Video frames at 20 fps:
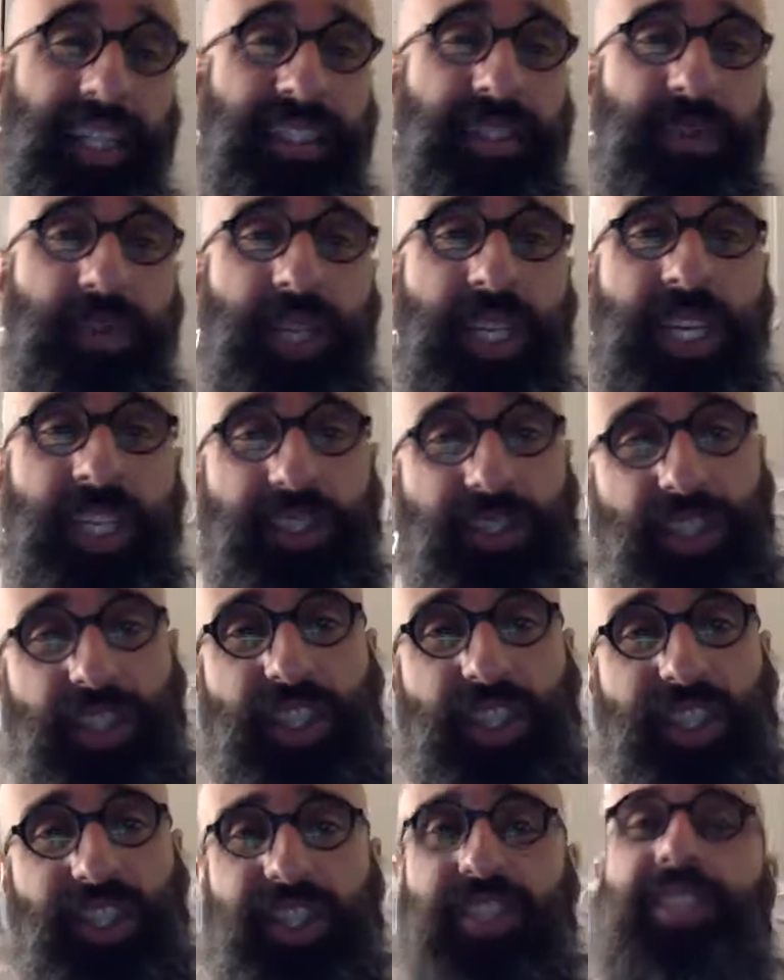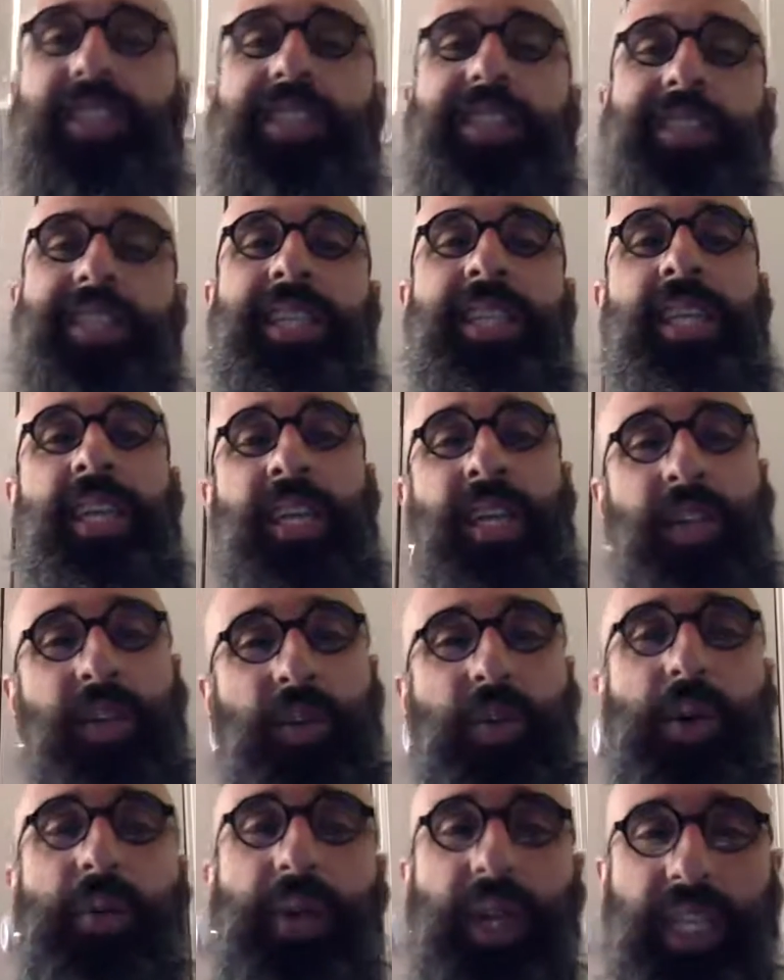We're actually Kurds and
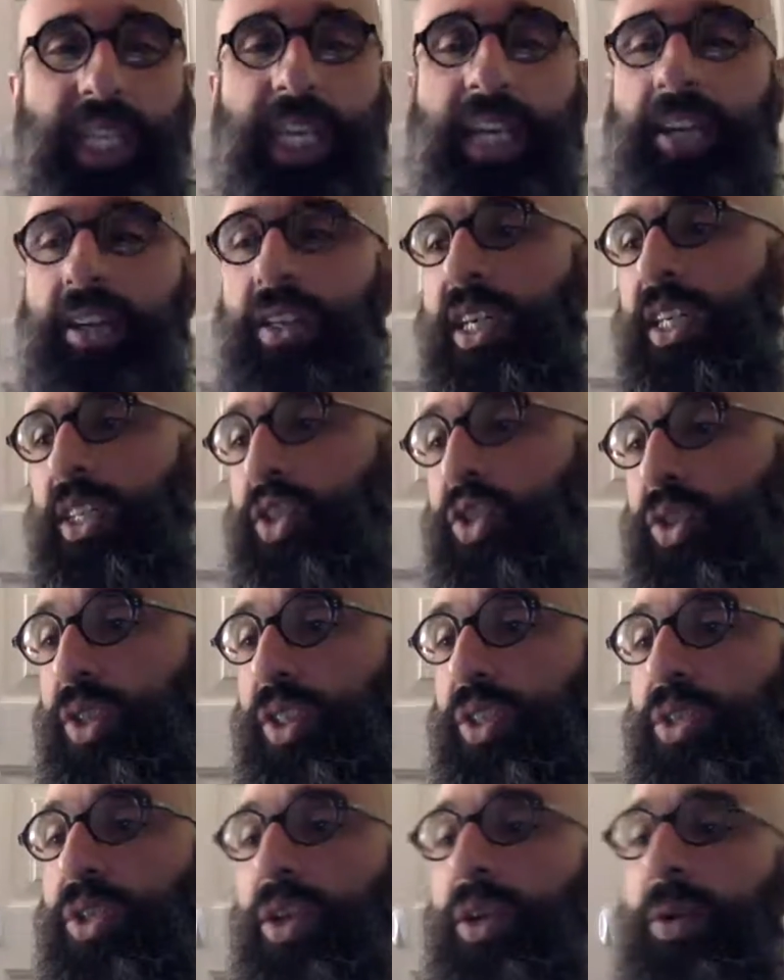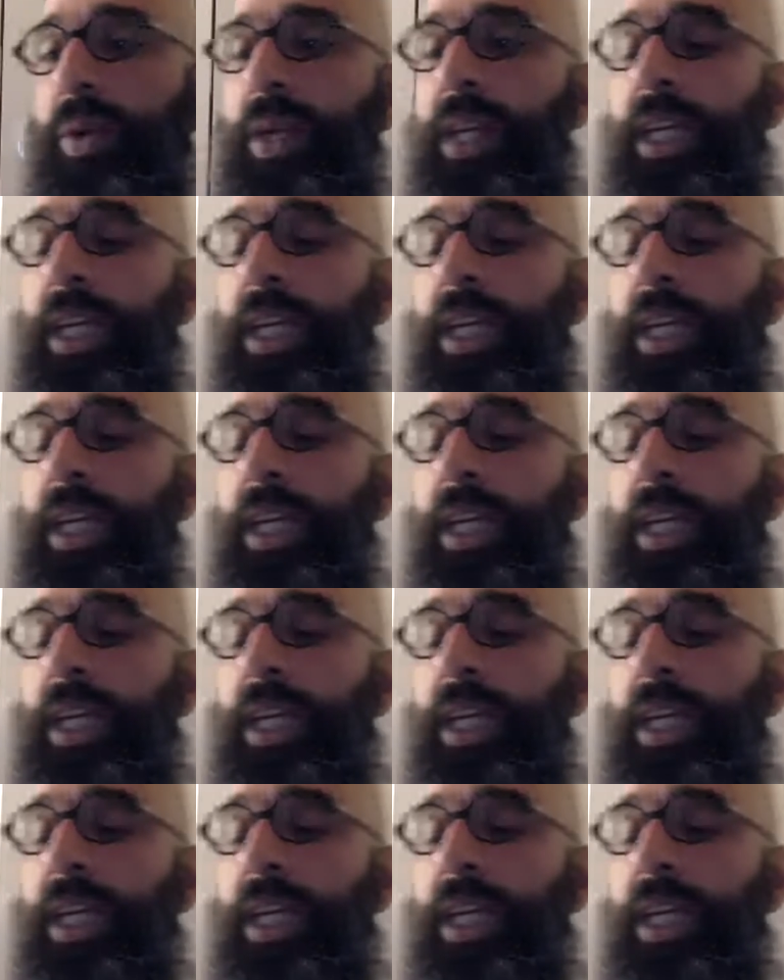we want our own country. So